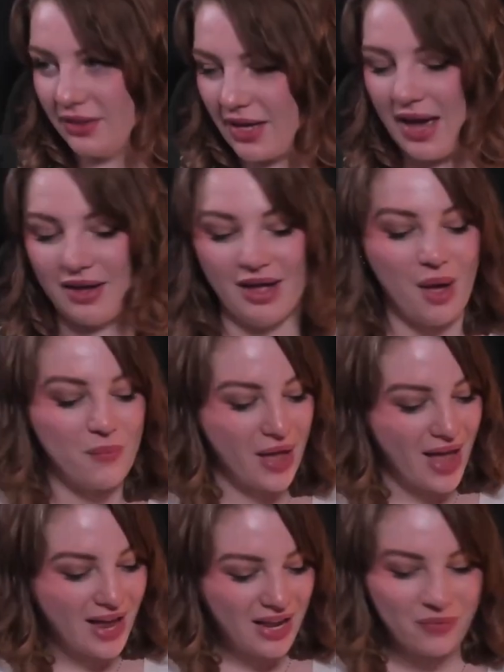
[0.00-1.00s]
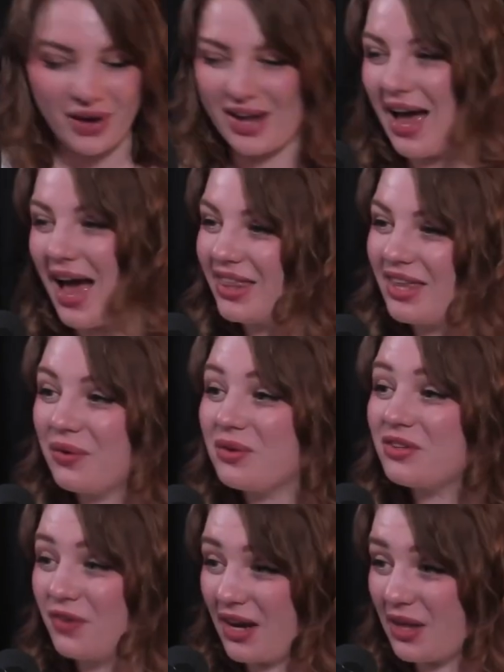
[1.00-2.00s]
yeah. But anyway, I thought it
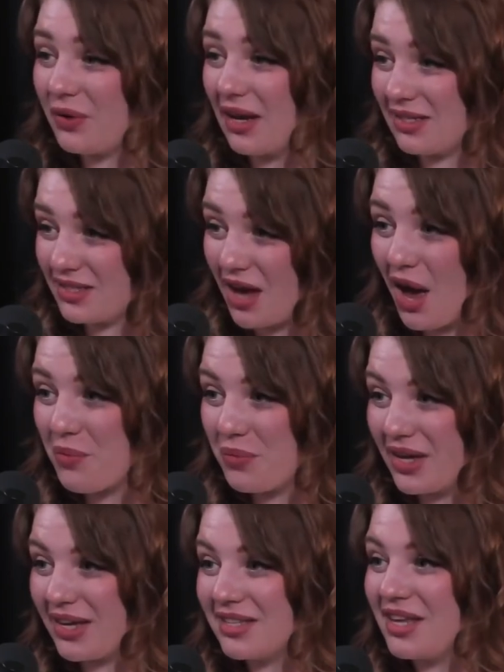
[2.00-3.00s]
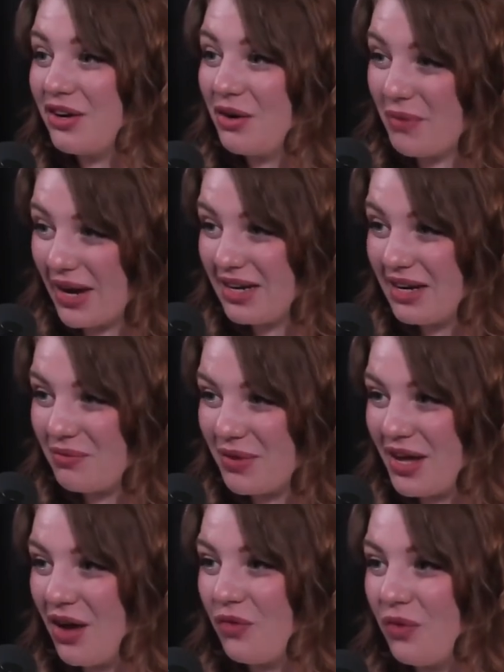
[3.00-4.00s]
was funny when I saw them because they reminded
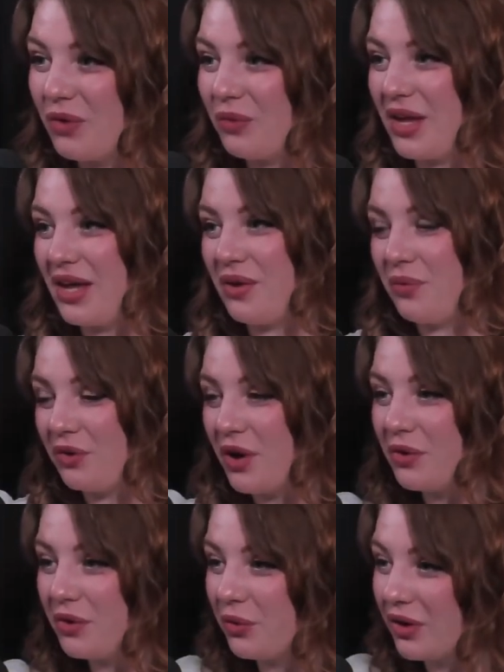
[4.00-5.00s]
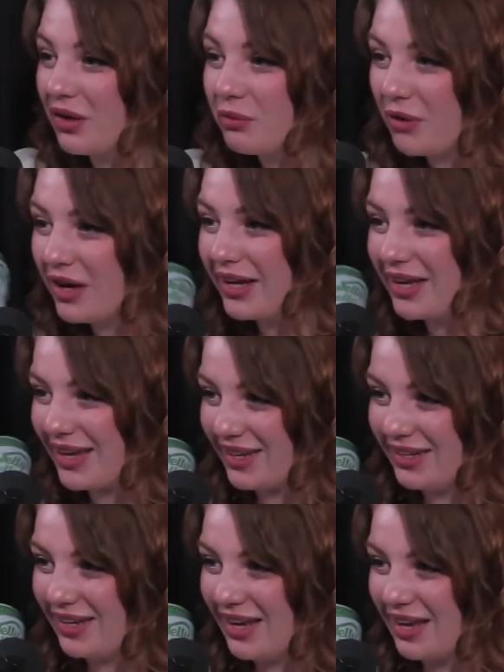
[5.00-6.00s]
me of when we go to World
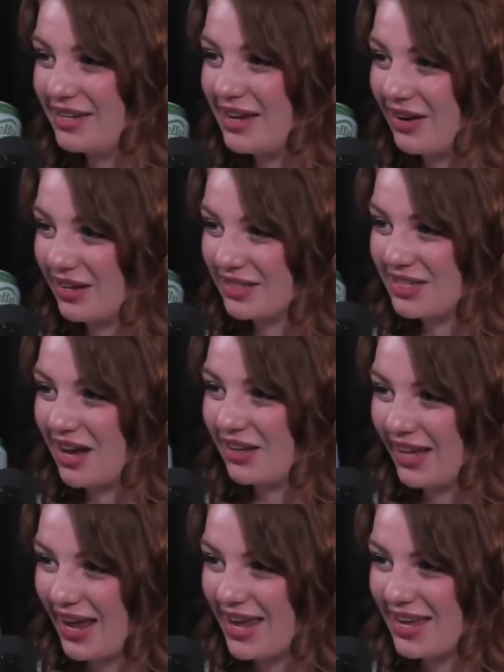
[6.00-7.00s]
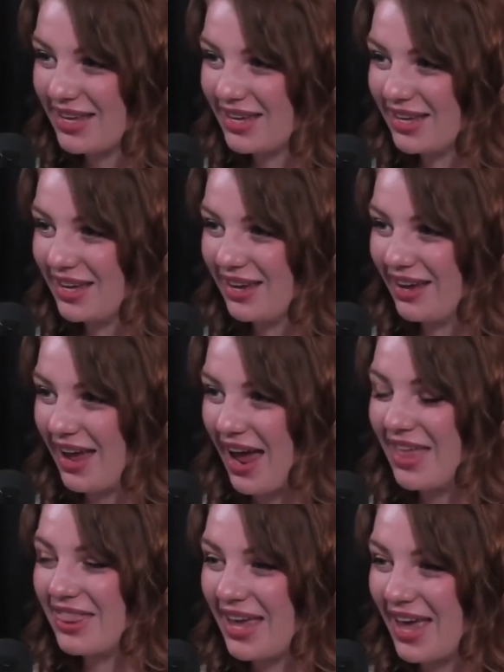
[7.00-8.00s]
Market down in Salt Lake. Yeah.
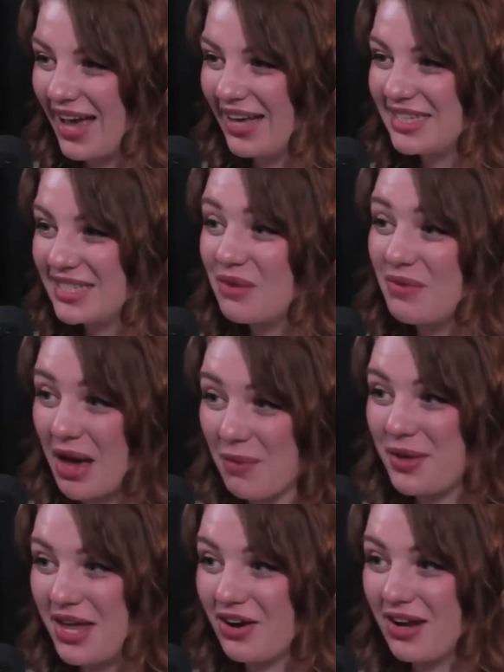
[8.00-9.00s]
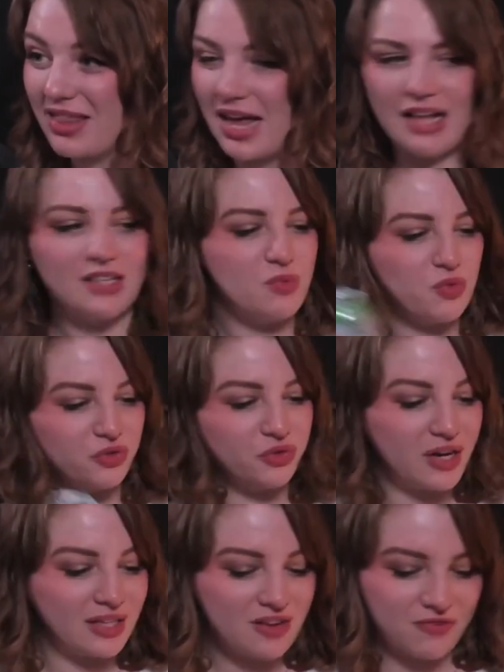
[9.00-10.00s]
And they had some up here and they had some
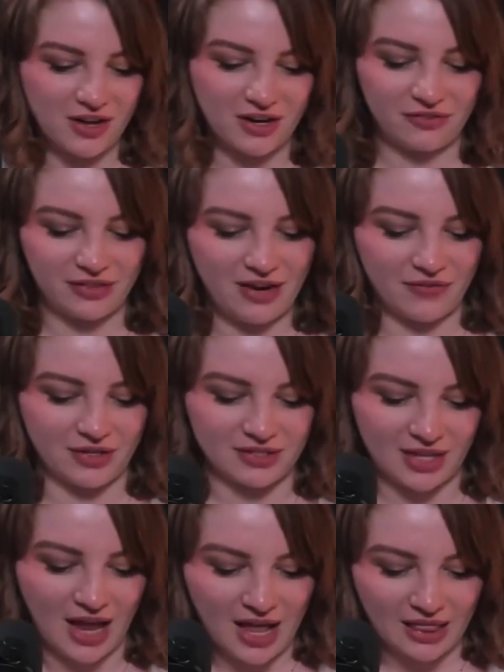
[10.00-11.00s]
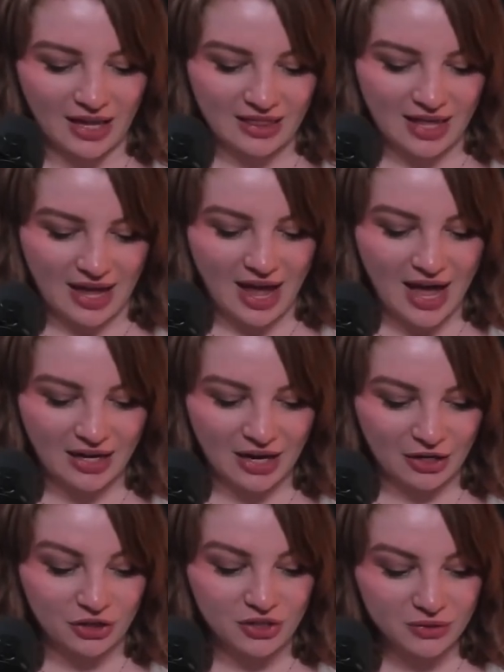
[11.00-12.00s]
really fun flavors. Like they had
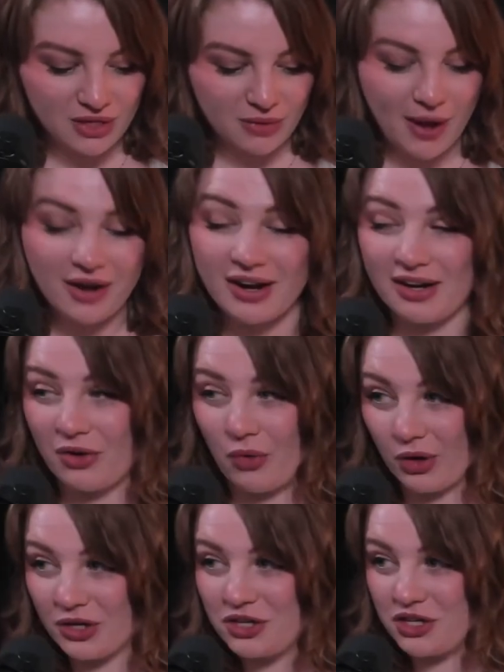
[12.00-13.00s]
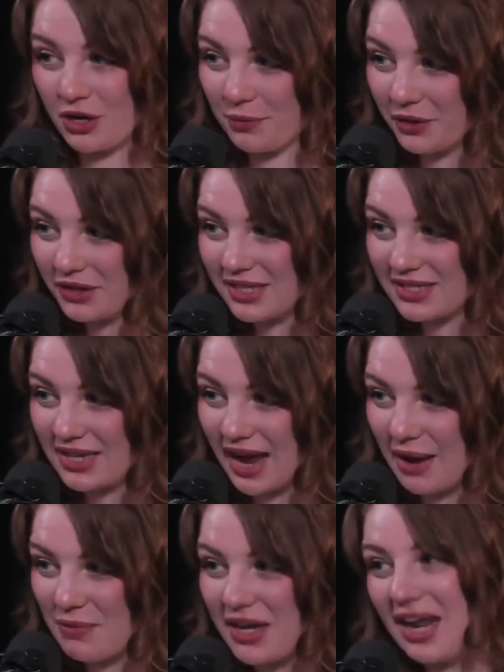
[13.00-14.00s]
a juicy pear and an orange sherbet this
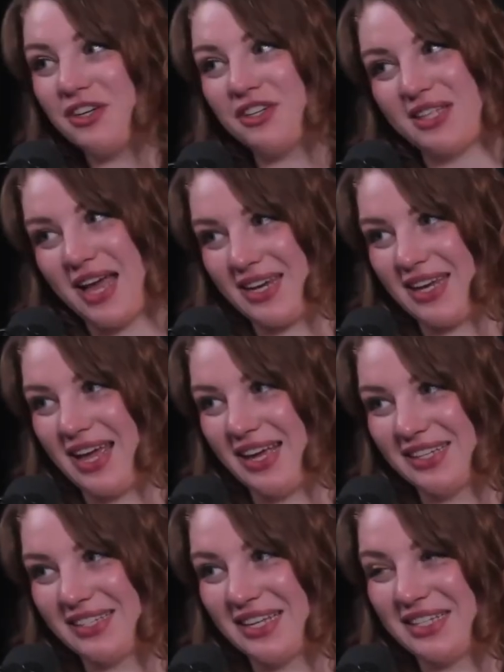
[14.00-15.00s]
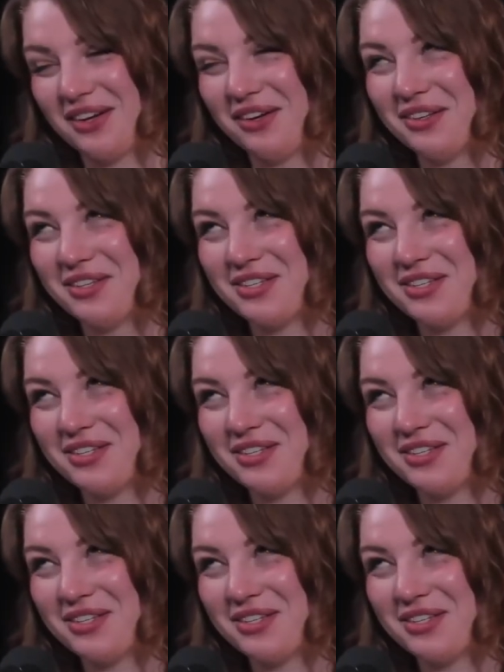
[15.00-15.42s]
time that I just had to get because they sounded